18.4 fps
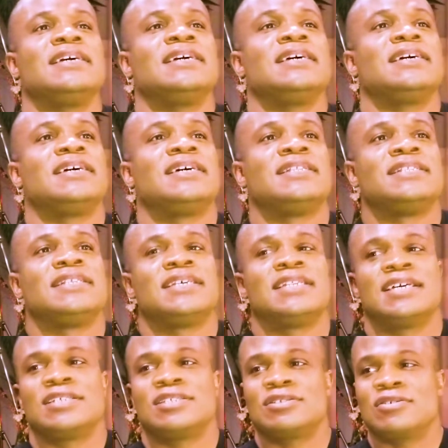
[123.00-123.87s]
And
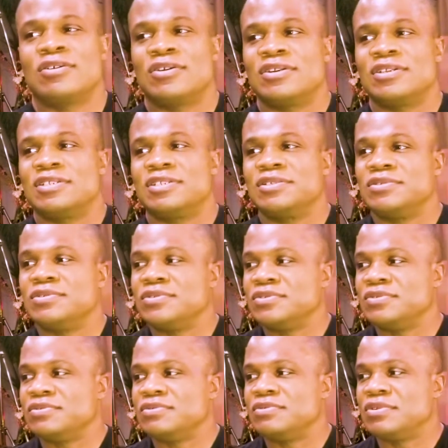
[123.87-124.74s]
then I started
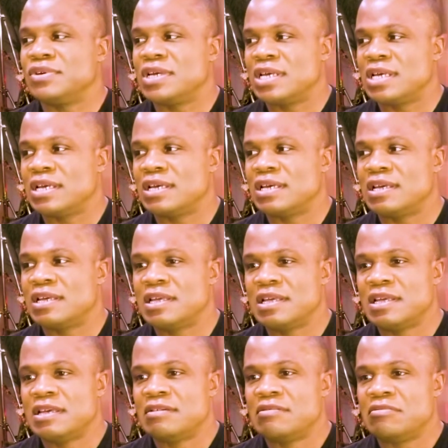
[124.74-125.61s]
to
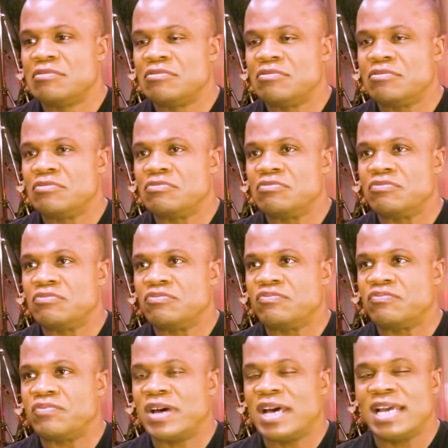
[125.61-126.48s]

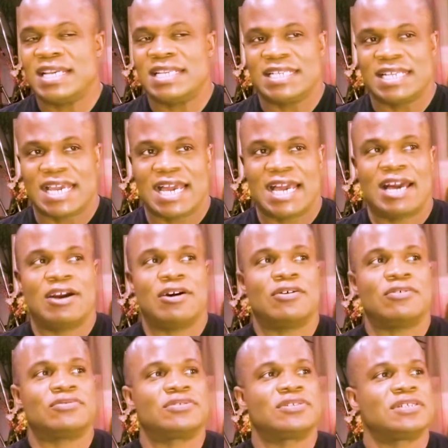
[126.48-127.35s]
find
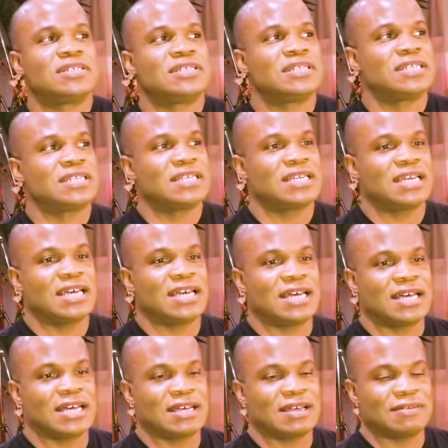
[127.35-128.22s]
out
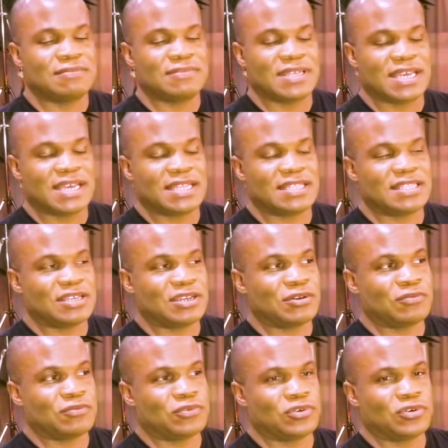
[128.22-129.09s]
that
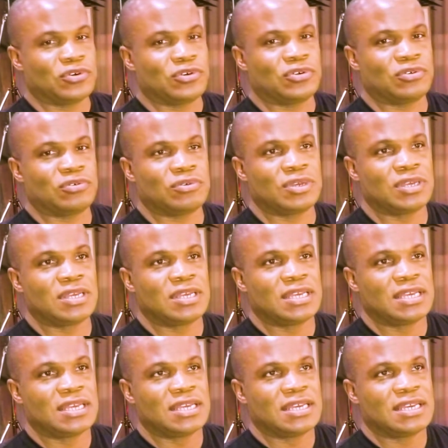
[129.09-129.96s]
there were,
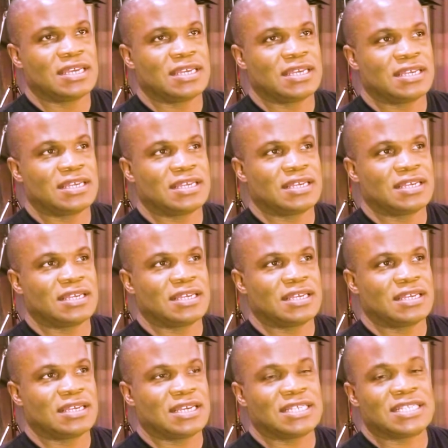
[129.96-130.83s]

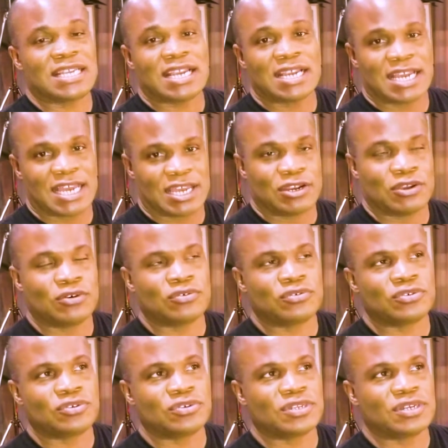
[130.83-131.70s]
as I got
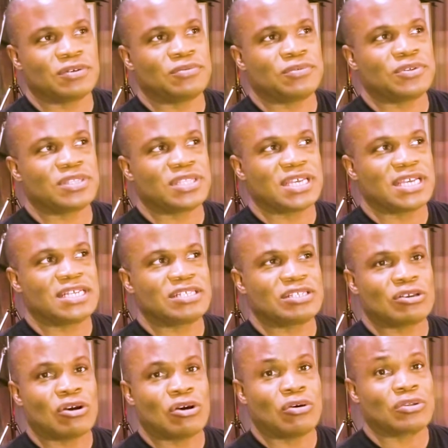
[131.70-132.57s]
older, there were
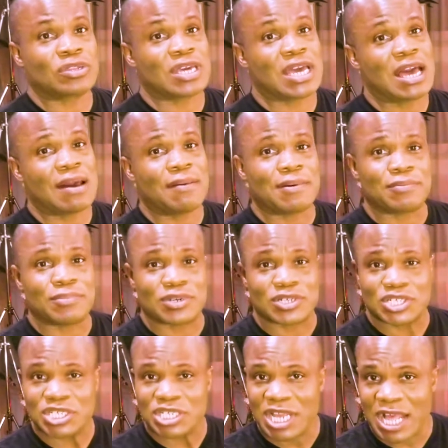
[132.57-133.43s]
things called comic
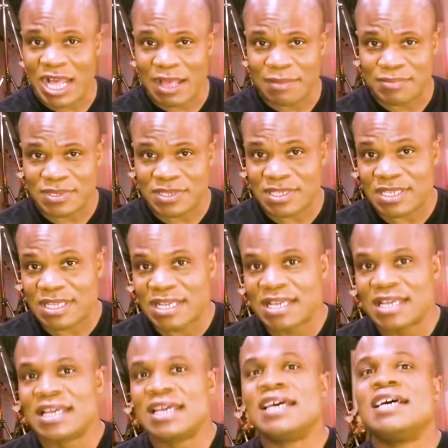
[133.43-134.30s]
book shops
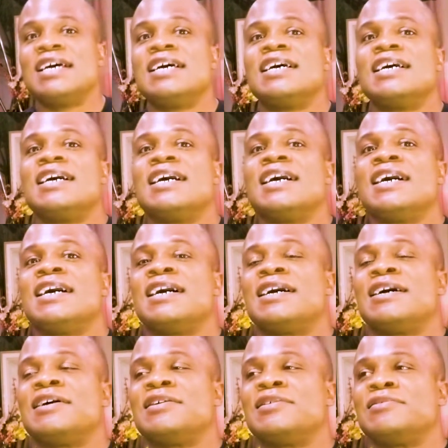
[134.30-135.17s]

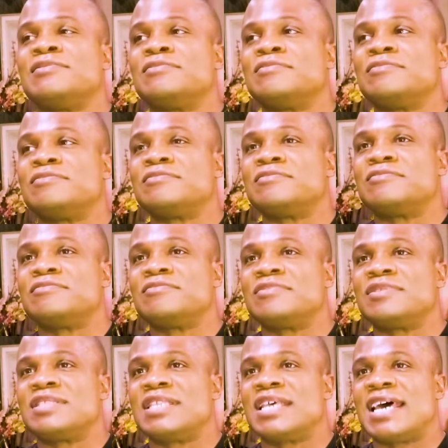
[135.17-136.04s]

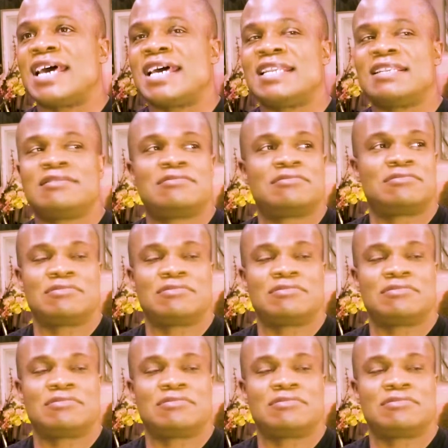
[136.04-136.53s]
that